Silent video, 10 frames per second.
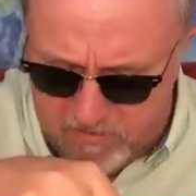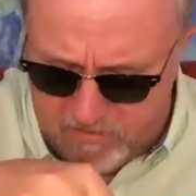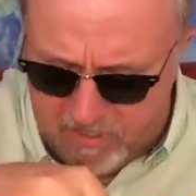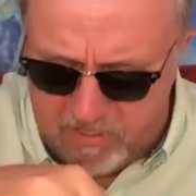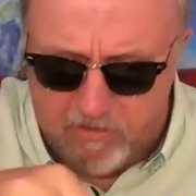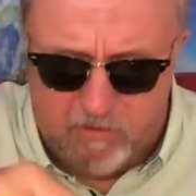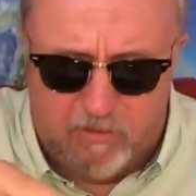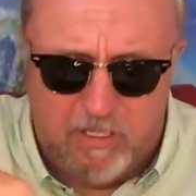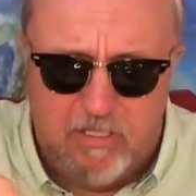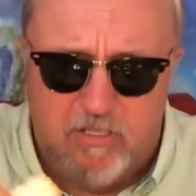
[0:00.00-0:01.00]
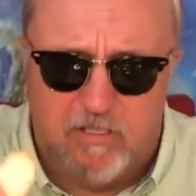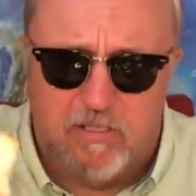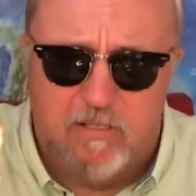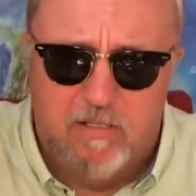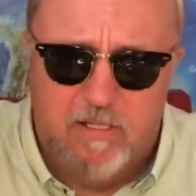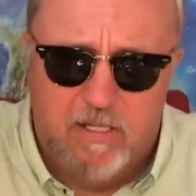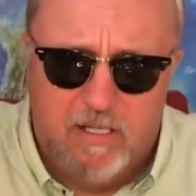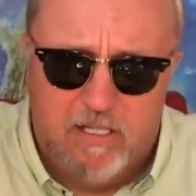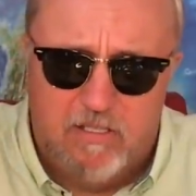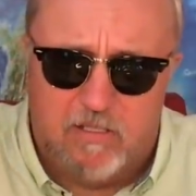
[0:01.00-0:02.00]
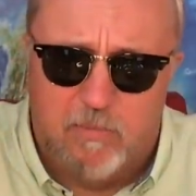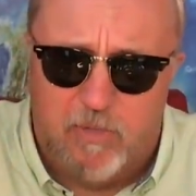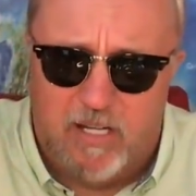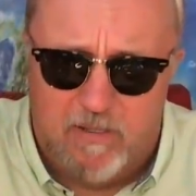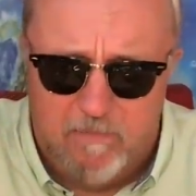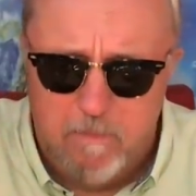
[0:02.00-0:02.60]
Thank you, Lord. He took the bread.